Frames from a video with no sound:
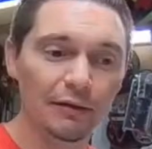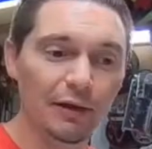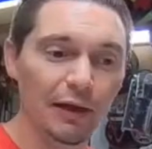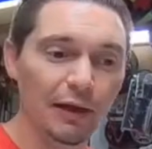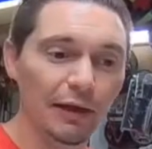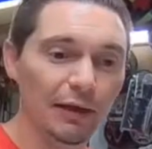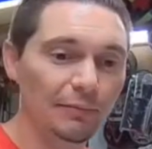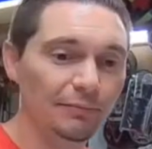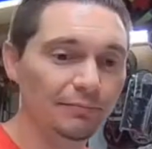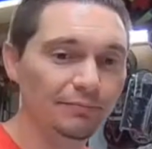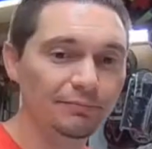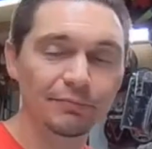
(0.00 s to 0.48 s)

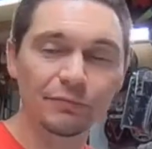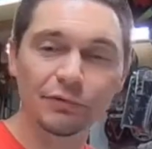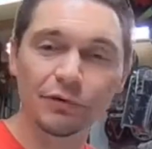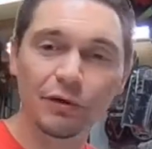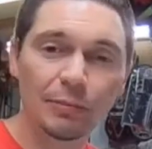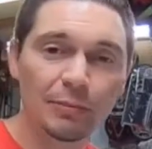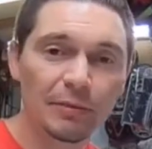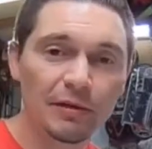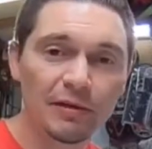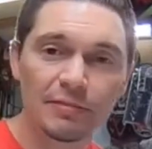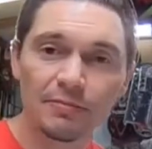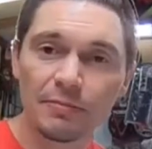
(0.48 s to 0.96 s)
like
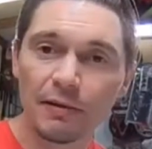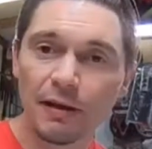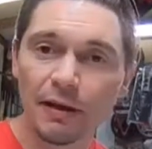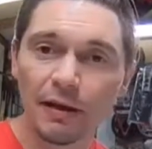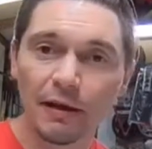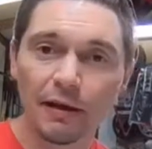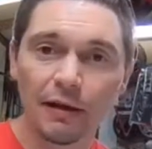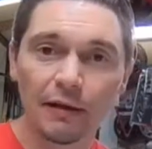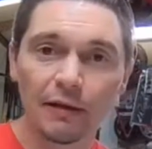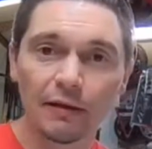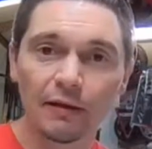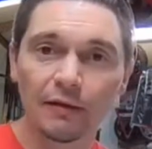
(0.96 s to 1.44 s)
trippy
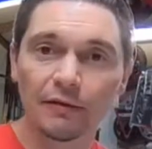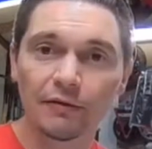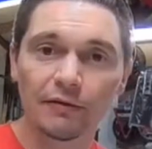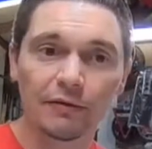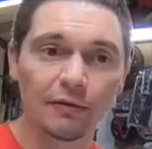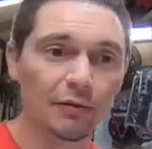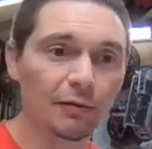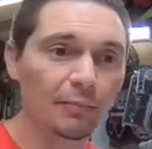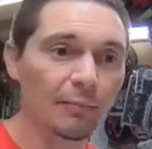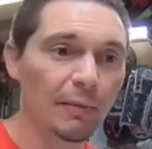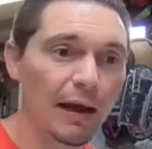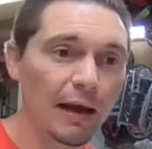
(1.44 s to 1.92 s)

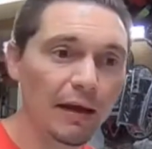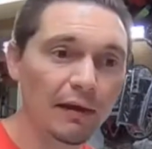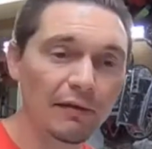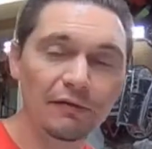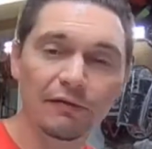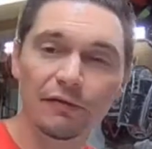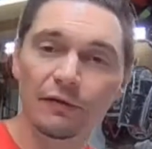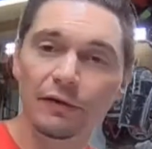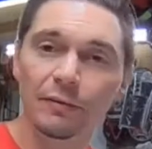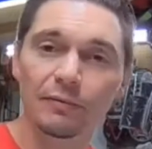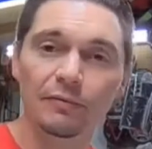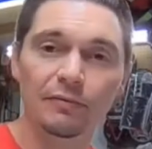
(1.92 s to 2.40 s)
spins or
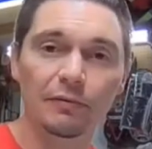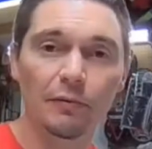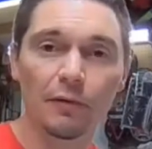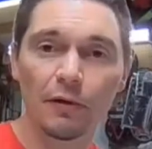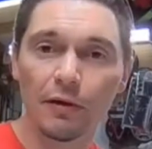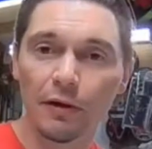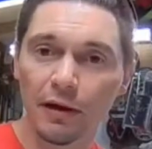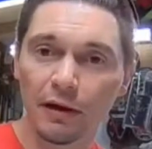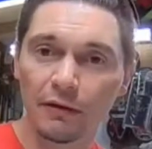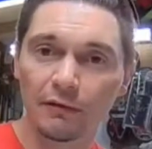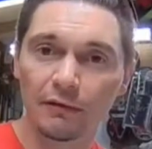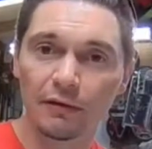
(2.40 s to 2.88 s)
matty flips,
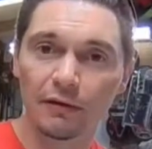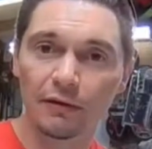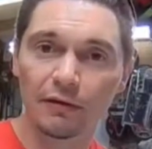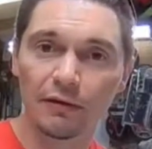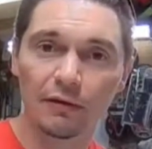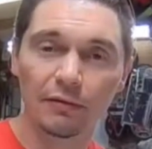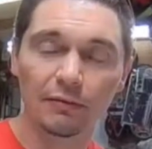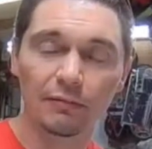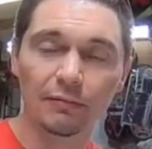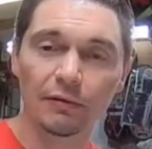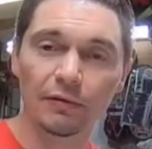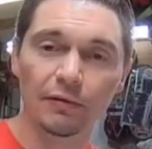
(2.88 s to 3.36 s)
whatever,
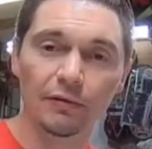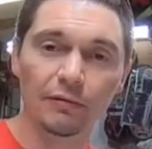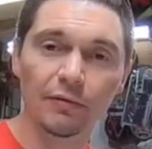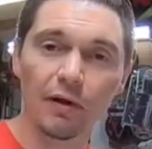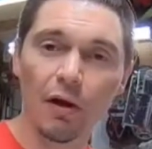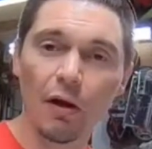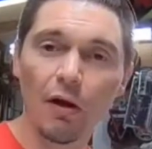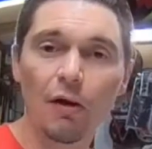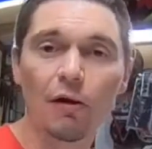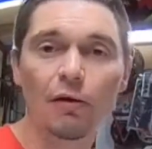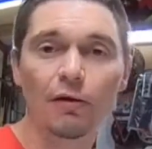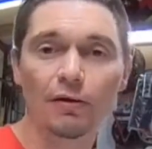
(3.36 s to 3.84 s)

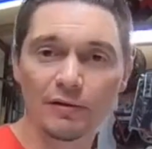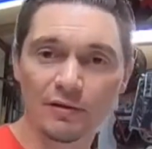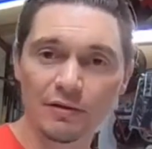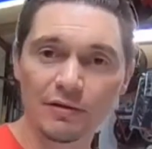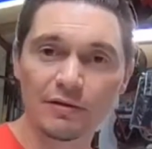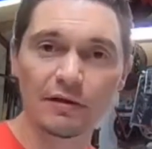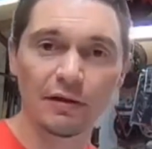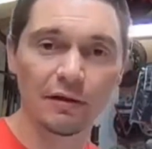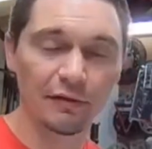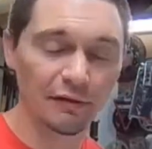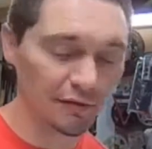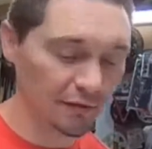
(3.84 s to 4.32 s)
the hard
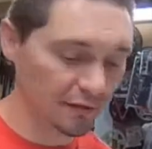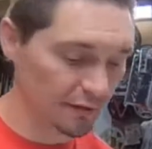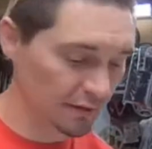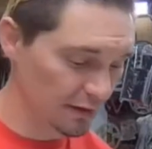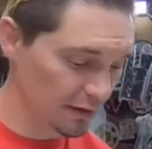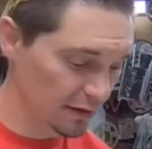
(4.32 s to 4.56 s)
stuff,